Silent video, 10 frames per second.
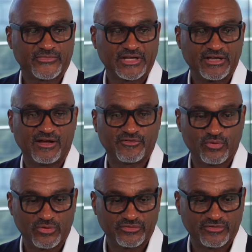golf
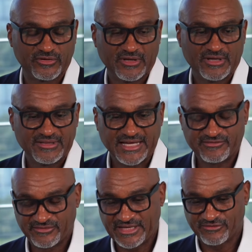course.
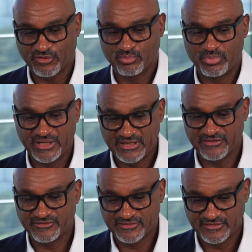That's that's our
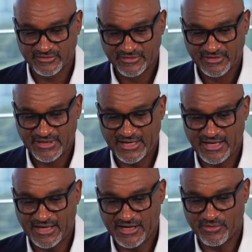biggest
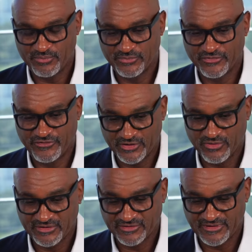um,
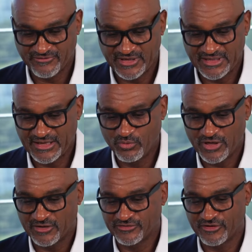fundraising event, and we
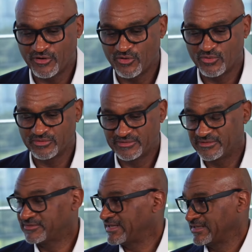also
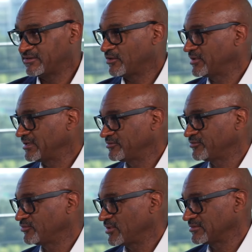take in
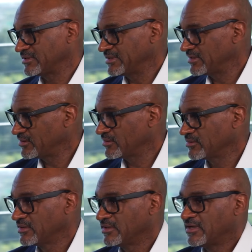donations throughout the year.
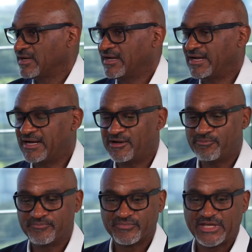Um,
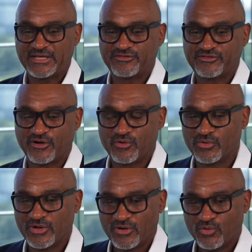and so
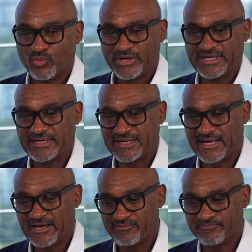we
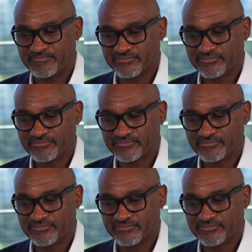um,